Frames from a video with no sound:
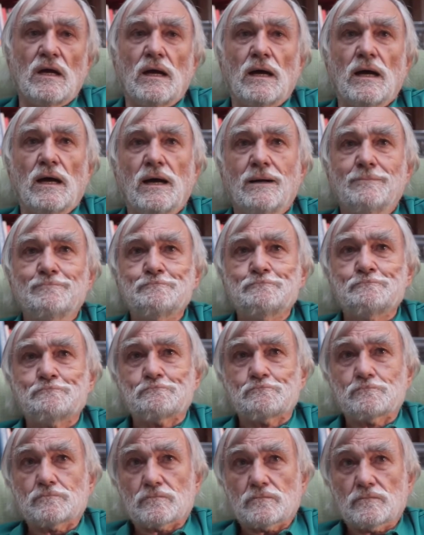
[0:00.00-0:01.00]

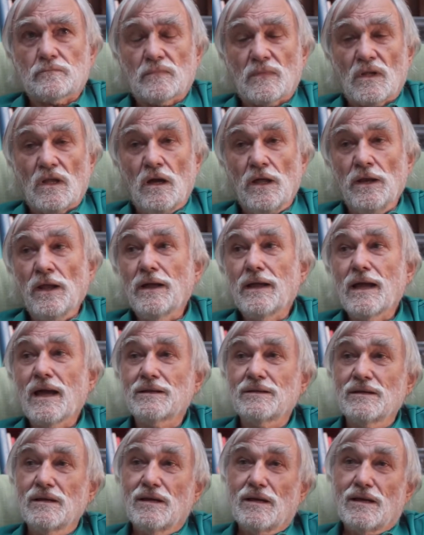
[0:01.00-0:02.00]
And I
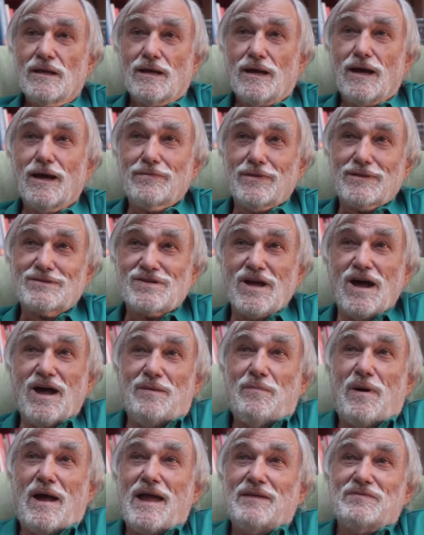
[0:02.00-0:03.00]
had, at the
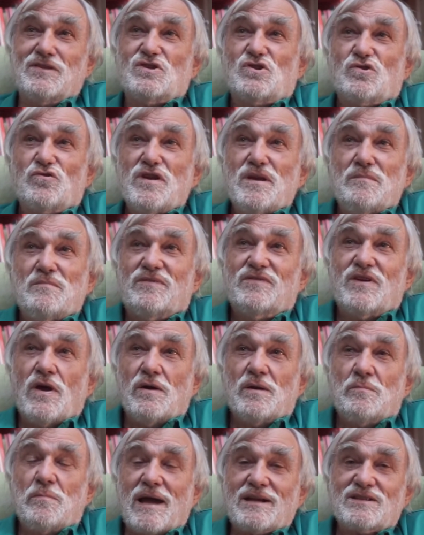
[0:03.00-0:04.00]
time, I had the dream of
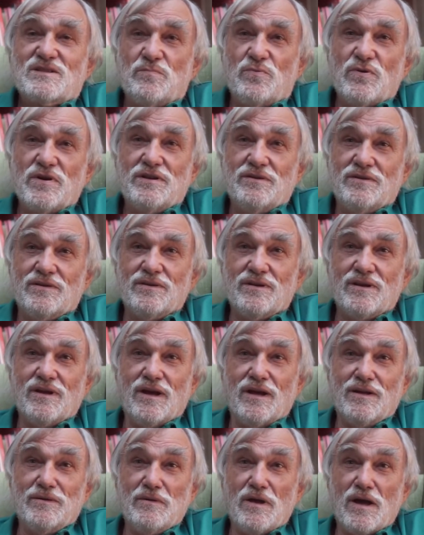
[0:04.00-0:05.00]
going back to Britain
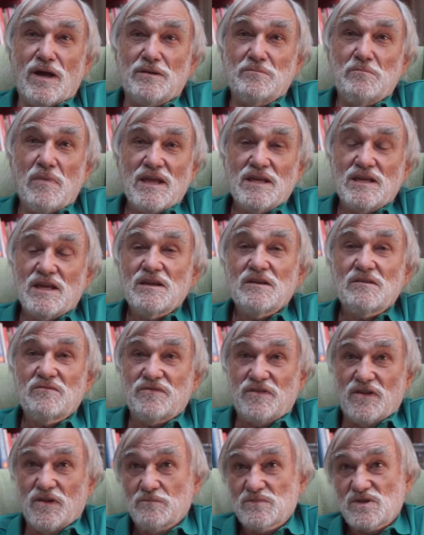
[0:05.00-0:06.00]
and making
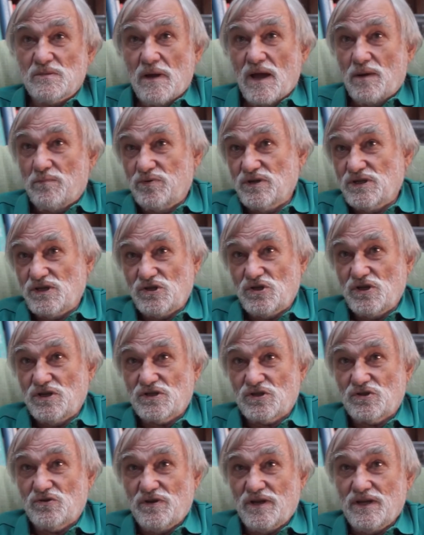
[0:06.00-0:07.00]
films about British
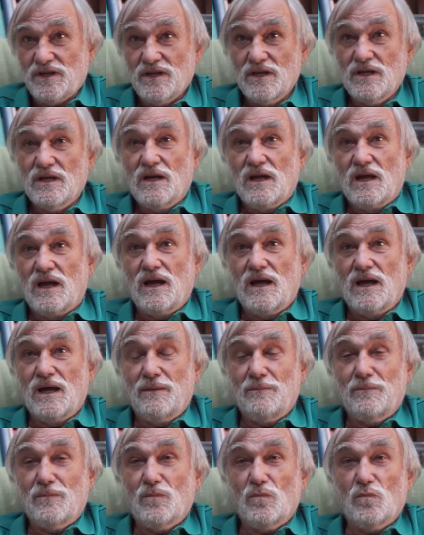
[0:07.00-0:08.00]
history,
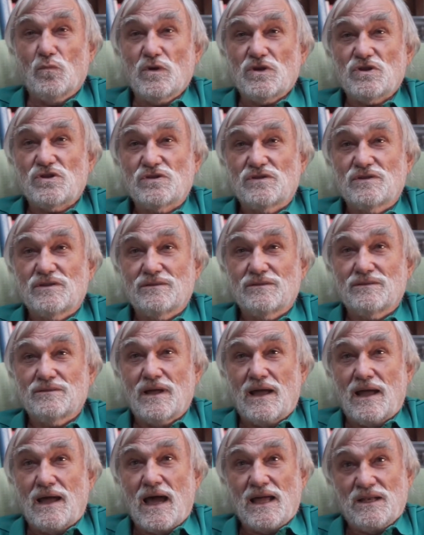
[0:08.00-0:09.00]
which
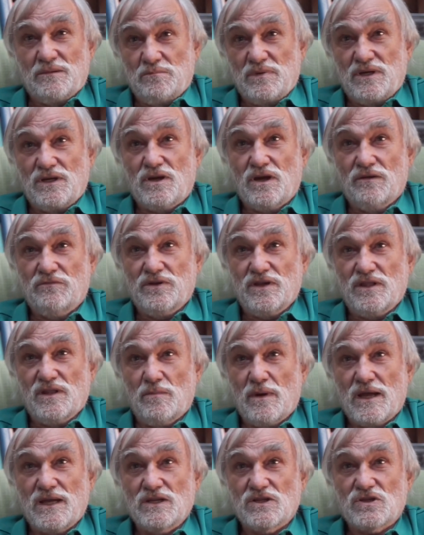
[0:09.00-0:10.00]
hadn't been covered in the
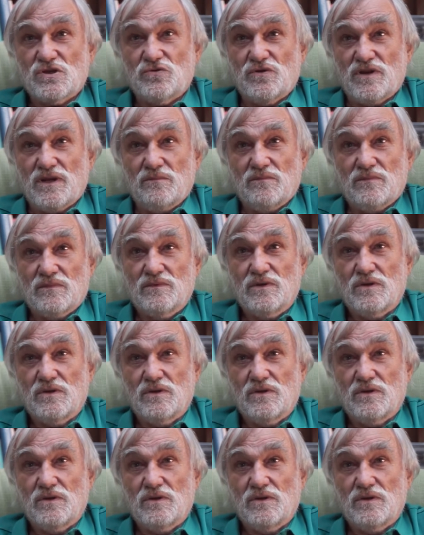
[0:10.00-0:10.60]
mainstream.